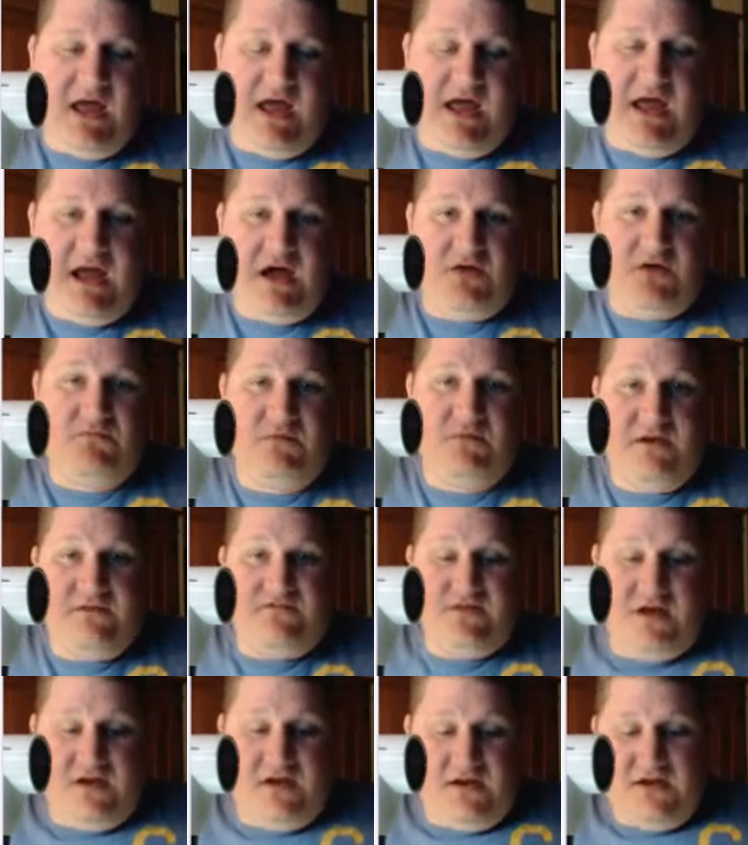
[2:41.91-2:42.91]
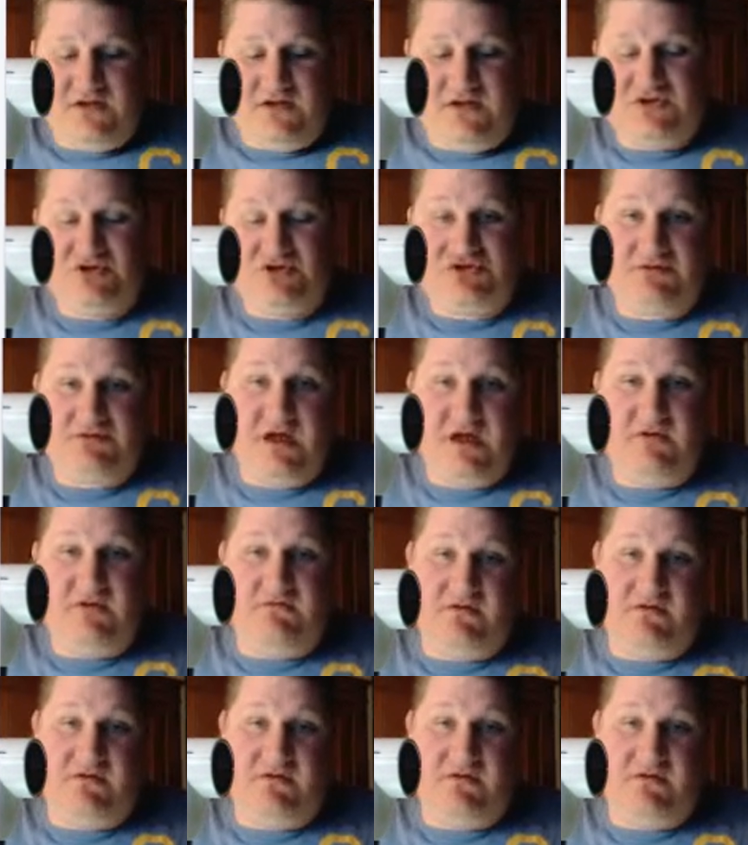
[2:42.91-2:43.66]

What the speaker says: and we've done it straight,